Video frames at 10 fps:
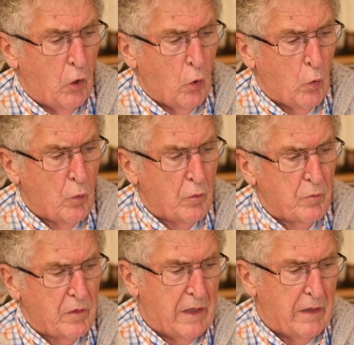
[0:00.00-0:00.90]
who
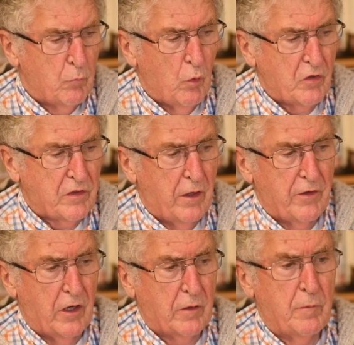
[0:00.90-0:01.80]
worked on a
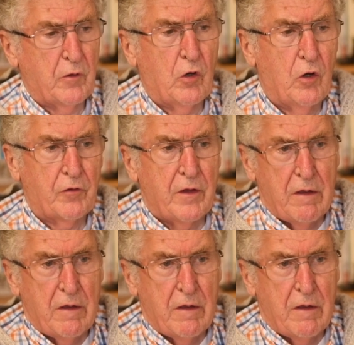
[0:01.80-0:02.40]
document called